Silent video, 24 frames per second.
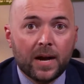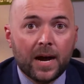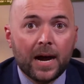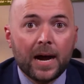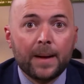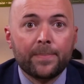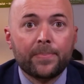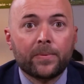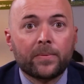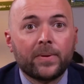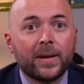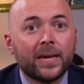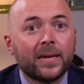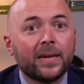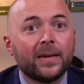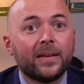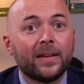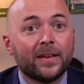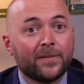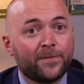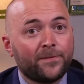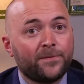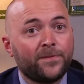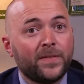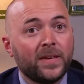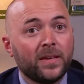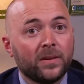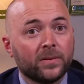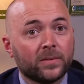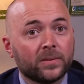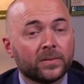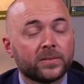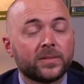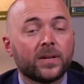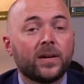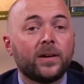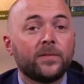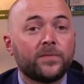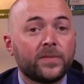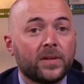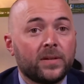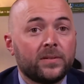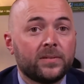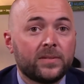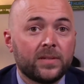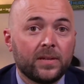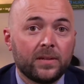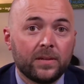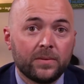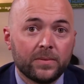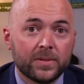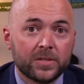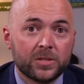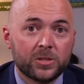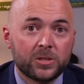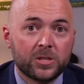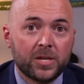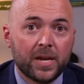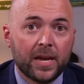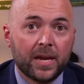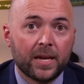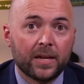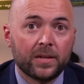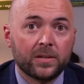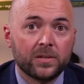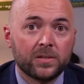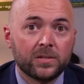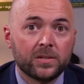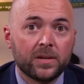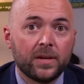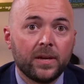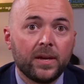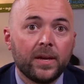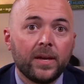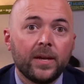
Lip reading: operate in a field of continuous change.